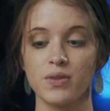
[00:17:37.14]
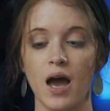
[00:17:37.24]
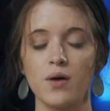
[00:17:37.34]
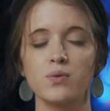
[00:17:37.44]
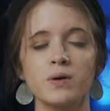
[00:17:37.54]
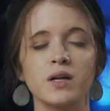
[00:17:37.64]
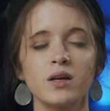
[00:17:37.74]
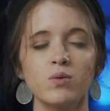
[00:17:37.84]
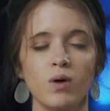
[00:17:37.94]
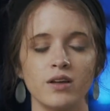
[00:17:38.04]
I
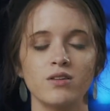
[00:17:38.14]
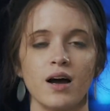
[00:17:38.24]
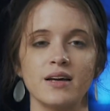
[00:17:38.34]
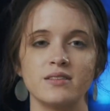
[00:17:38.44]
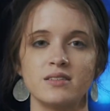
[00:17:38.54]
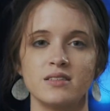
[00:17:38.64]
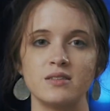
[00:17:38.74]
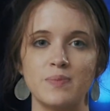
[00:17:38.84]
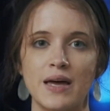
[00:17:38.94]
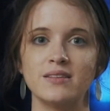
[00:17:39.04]
really want you guys to
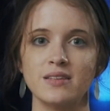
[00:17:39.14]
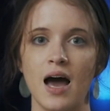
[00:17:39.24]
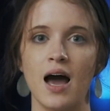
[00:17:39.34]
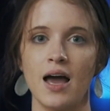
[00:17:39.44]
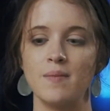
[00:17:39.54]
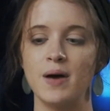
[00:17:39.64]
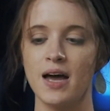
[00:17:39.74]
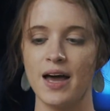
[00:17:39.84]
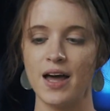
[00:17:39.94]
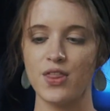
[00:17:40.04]
spend time
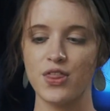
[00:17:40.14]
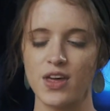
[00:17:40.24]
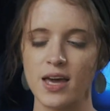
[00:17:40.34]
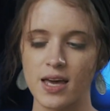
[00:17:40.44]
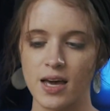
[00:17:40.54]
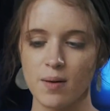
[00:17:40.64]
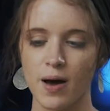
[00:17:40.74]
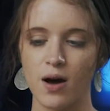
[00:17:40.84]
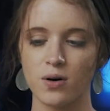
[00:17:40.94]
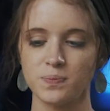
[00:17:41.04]
thinking
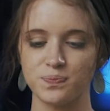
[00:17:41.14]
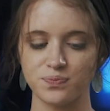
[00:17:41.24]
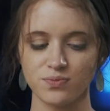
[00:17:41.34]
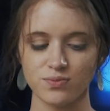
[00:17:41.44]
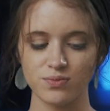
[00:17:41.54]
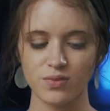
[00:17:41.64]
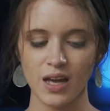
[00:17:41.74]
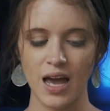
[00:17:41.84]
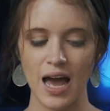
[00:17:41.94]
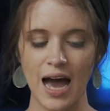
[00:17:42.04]
about
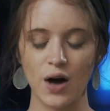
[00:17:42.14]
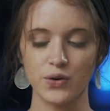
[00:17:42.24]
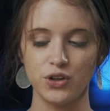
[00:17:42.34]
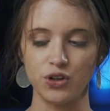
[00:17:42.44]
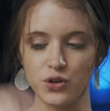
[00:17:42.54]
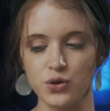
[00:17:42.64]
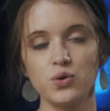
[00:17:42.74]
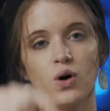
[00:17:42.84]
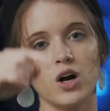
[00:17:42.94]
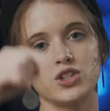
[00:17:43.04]
how
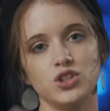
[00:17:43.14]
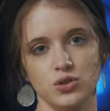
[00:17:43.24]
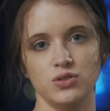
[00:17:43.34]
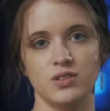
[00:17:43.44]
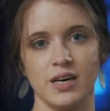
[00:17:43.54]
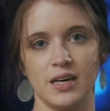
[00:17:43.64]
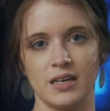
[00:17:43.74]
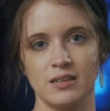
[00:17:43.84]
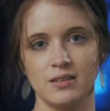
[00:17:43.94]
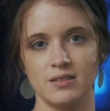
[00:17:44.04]
you are choosing
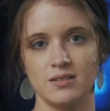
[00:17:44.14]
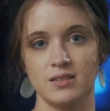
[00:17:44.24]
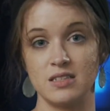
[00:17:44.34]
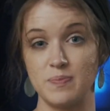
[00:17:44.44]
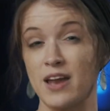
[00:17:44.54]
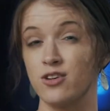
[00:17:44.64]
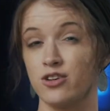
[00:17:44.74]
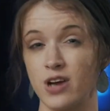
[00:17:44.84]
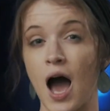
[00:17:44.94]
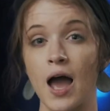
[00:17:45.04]
to spend your
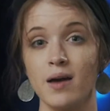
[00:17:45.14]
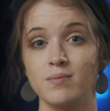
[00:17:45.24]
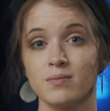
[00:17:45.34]
time.